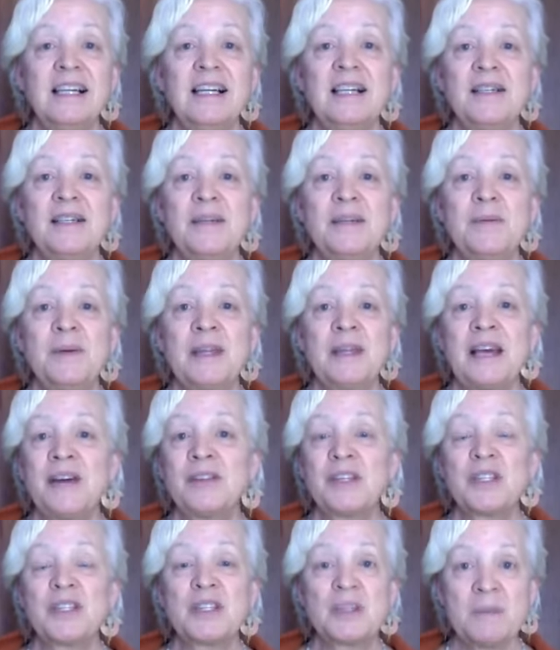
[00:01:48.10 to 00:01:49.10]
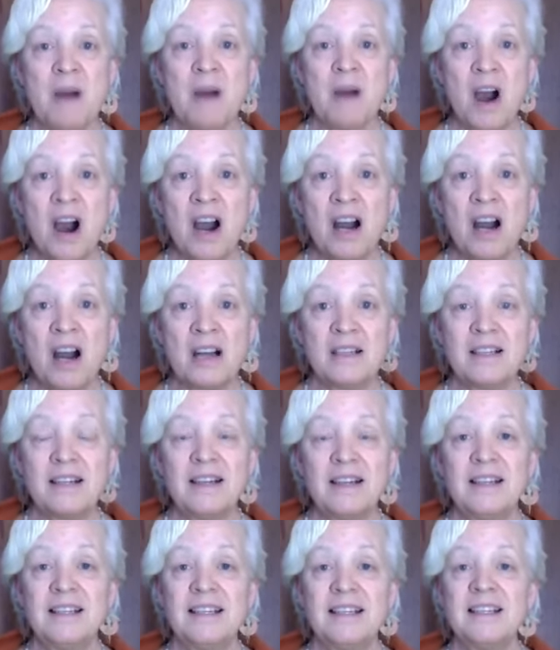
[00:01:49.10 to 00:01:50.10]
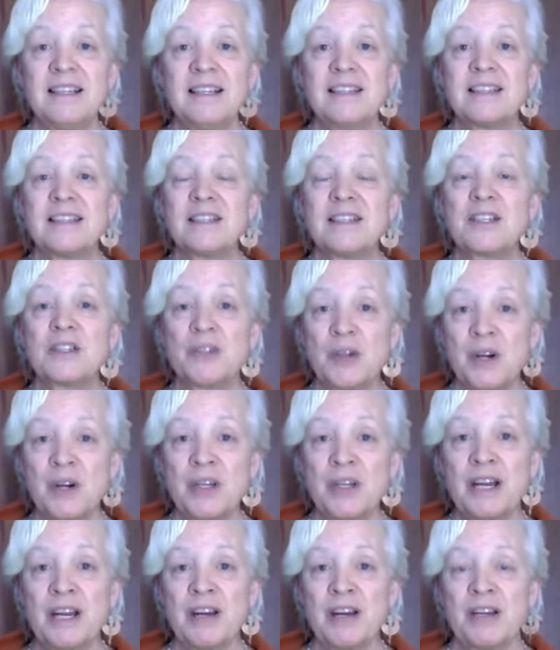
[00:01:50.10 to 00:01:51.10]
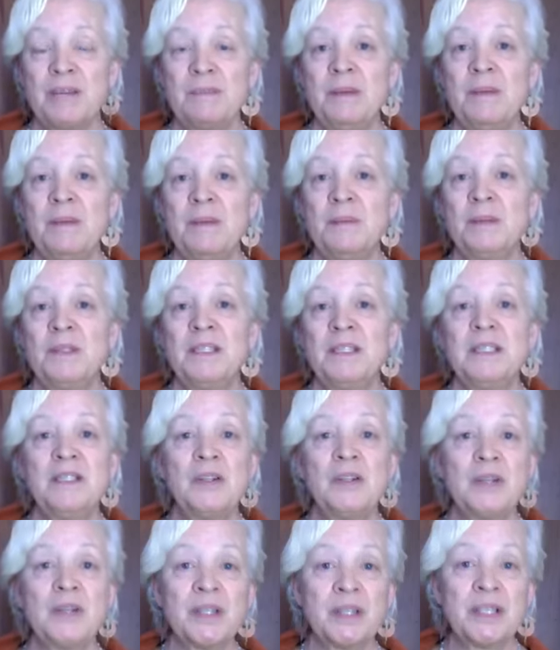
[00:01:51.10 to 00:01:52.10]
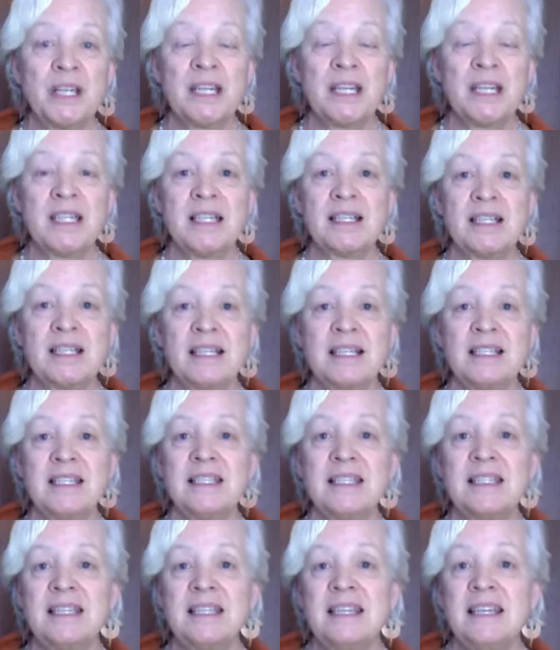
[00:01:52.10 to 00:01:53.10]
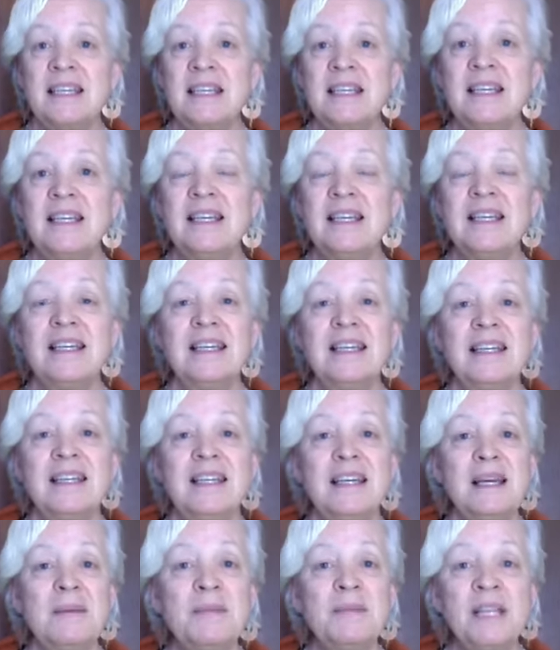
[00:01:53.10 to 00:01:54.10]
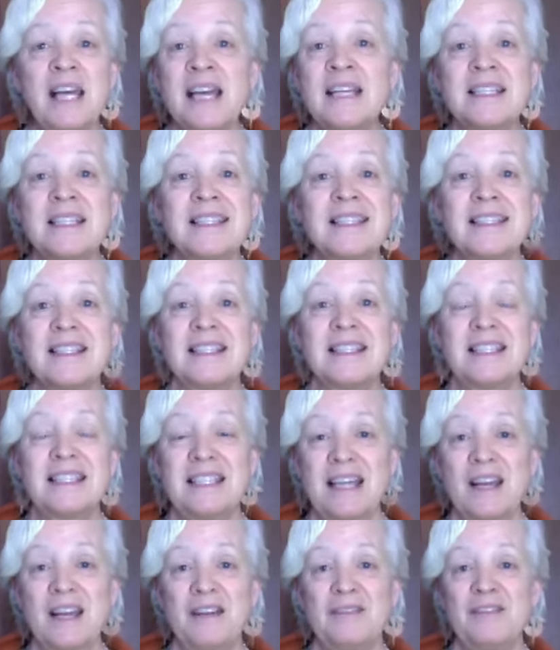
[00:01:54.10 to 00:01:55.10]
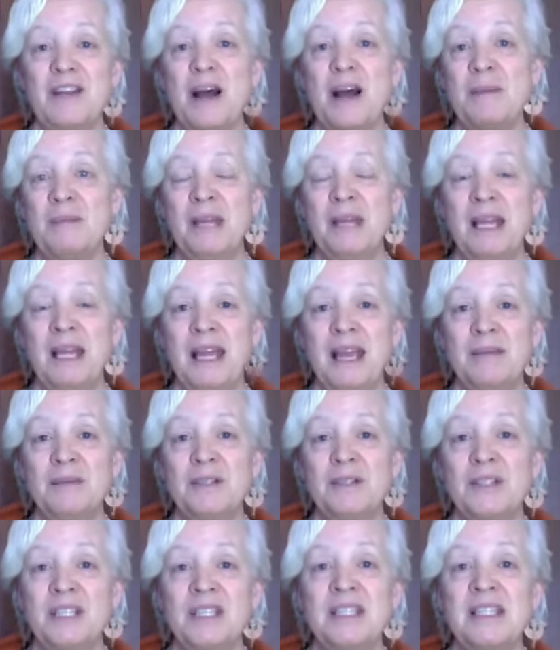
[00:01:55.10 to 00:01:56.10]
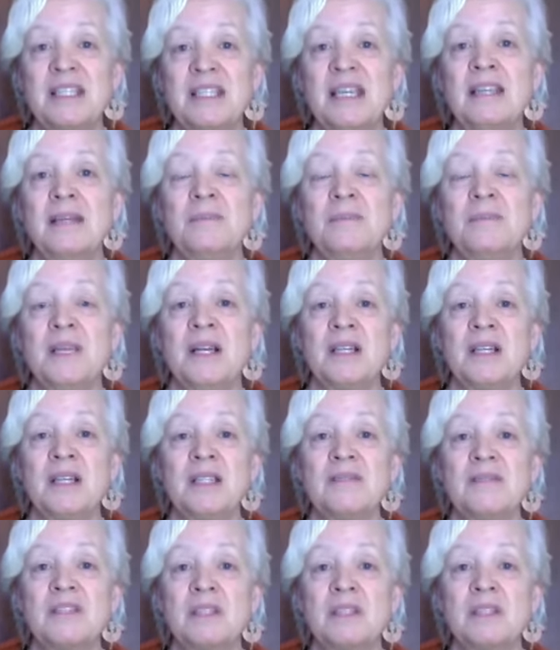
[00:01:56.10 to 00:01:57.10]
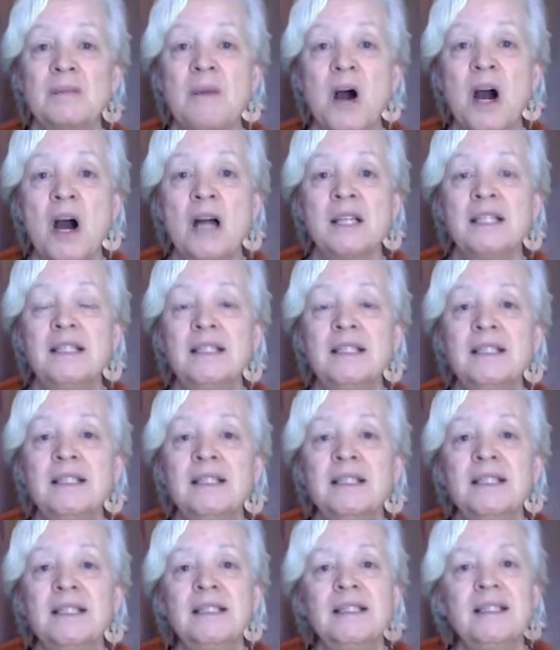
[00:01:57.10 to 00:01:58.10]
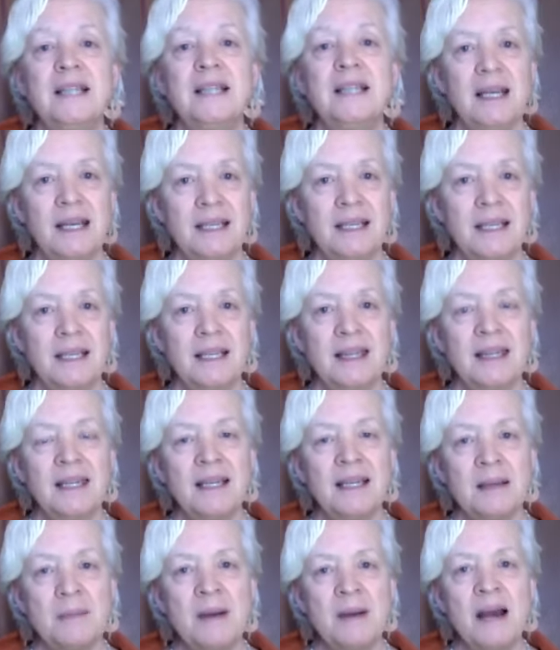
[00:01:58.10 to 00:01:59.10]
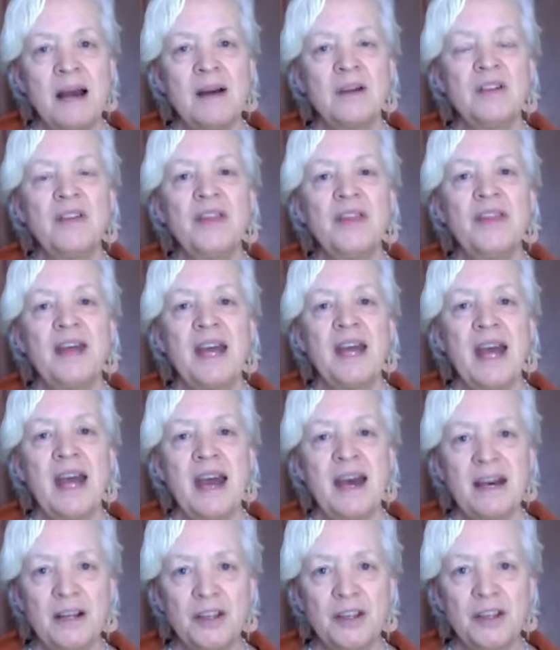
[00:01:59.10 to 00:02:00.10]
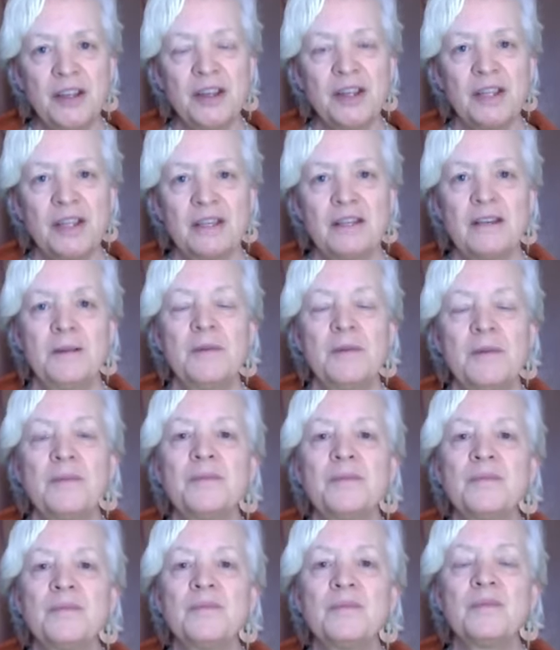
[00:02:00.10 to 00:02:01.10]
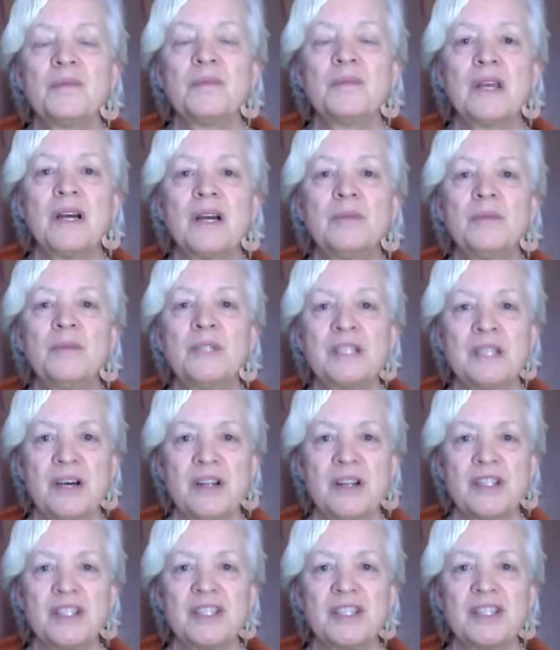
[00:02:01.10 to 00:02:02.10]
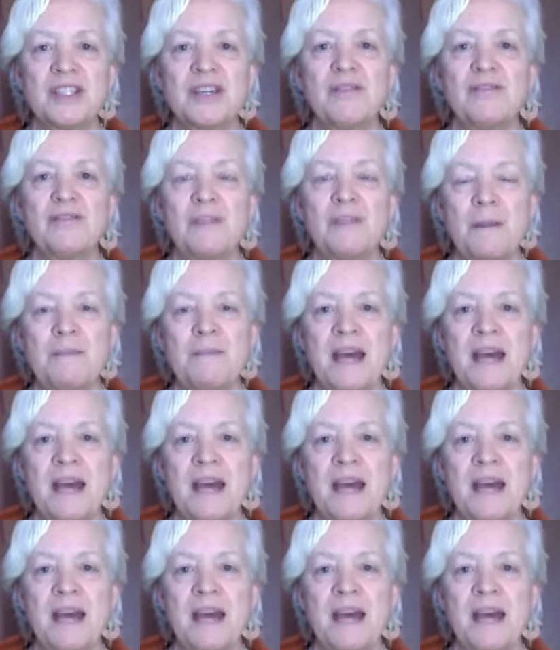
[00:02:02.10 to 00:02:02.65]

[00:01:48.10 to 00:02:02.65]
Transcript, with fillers: uh, without the smog. It's extraordinary. People in northern India can see the Himalayas instead of not being able to see them because of smog. And think about the health results from